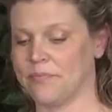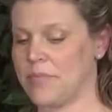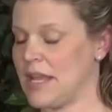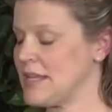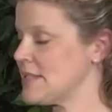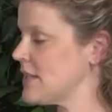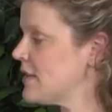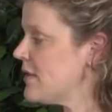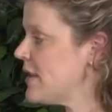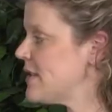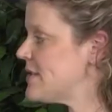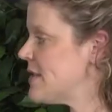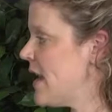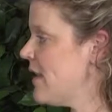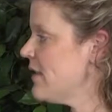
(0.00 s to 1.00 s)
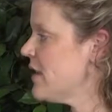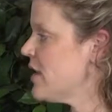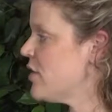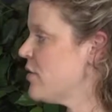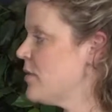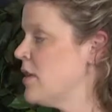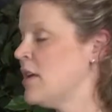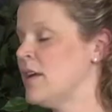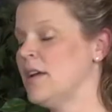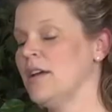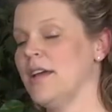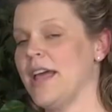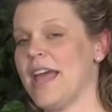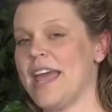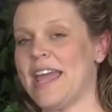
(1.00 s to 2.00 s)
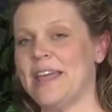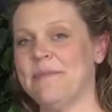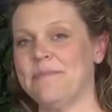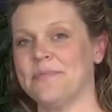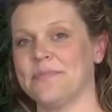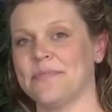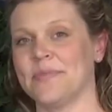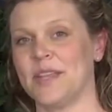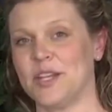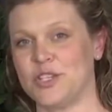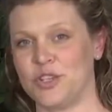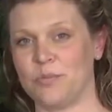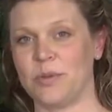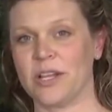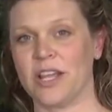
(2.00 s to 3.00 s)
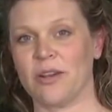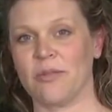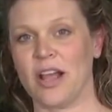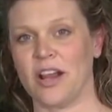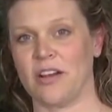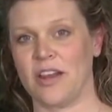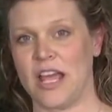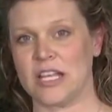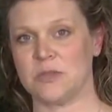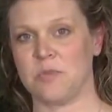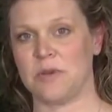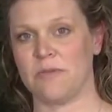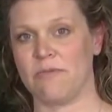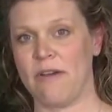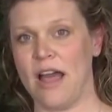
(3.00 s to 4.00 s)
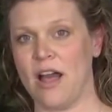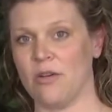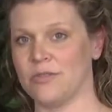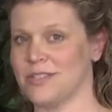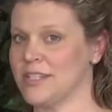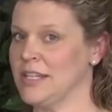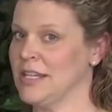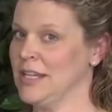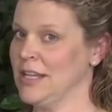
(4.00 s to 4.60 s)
Basically, it's telling you, hey, a duplicate record has been found.